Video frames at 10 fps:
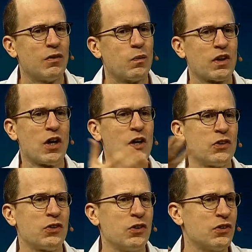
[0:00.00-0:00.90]
will go
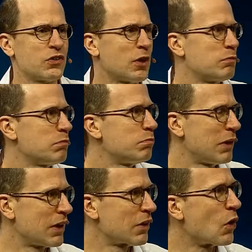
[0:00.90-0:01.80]
to some
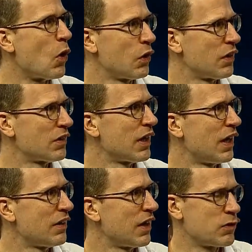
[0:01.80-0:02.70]
bigger goal
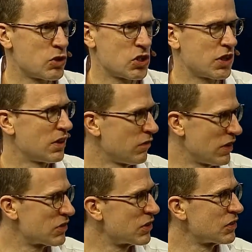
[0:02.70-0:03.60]
than enriching the
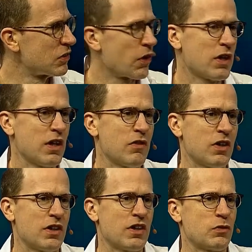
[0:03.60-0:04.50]
investors or
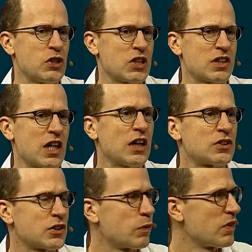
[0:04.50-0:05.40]
even enriching the
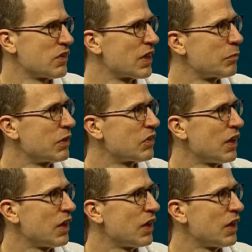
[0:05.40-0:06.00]
country where this happens.